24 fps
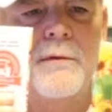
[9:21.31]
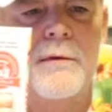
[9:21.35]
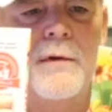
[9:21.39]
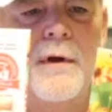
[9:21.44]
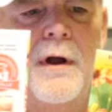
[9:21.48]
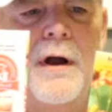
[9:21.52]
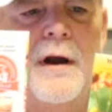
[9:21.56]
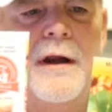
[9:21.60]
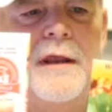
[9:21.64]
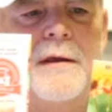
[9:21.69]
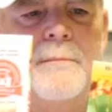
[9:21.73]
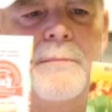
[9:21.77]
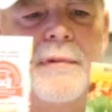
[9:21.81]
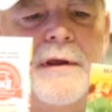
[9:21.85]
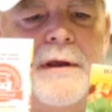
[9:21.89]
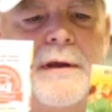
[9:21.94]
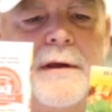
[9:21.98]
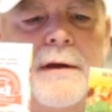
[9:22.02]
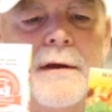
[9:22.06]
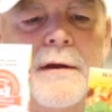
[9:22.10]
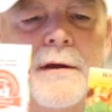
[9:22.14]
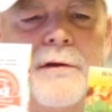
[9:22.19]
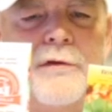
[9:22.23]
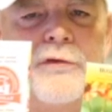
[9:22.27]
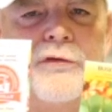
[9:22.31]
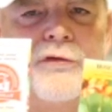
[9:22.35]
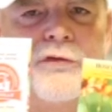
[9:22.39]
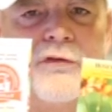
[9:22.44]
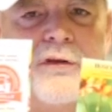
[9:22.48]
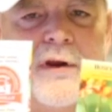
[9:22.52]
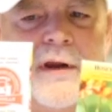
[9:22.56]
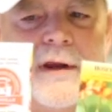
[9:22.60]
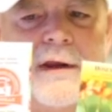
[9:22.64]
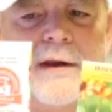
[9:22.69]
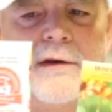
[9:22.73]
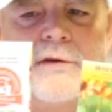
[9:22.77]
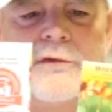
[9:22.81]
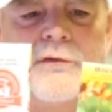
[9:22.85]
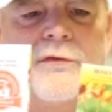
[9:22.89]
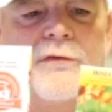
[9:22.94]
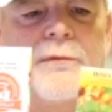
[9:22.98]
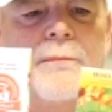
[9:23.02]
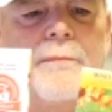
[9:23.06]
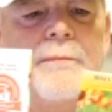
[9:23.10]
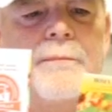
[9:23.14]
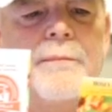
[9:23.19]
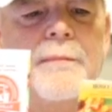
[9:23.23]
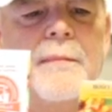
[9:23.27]
honeybee
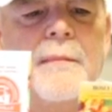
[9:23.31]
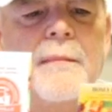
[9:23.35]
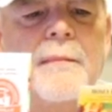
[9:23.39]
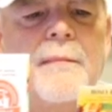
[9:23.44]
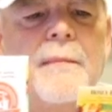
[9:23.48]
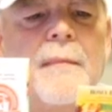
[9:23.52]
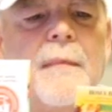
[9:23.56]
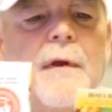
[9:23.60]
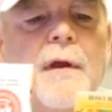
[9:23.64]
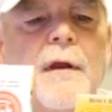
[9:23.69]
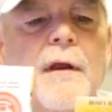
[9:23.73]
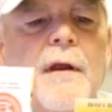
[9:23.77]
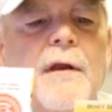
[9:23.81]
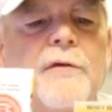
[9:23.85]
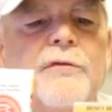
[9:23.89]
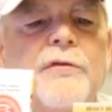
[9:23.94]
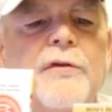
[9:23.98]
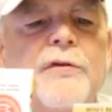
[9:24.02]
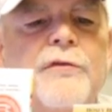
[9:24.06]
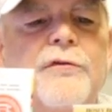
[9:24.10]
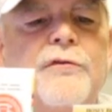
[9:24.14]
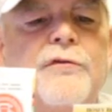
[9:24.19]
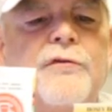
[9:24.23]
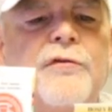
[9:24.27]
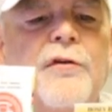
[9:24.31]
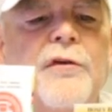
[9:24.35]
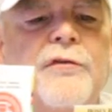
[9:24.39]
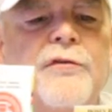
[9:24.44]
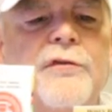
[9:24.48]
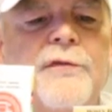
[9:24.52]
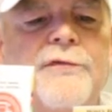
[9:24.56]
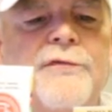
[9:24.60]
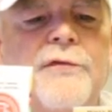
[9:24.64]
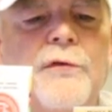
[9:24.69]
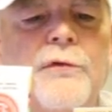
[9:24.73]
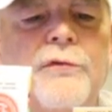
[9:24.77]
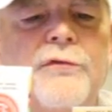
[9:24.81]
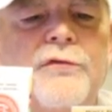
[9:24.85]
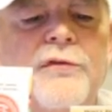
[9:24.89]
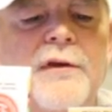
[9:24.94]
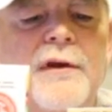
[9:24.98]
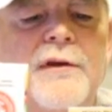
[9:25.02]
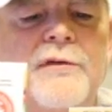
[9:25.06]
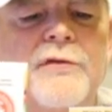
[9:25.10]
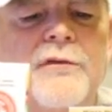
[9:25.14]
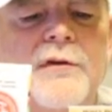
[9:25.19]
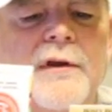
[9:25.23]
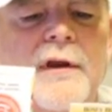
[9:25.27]
seeds. It says just a few seeds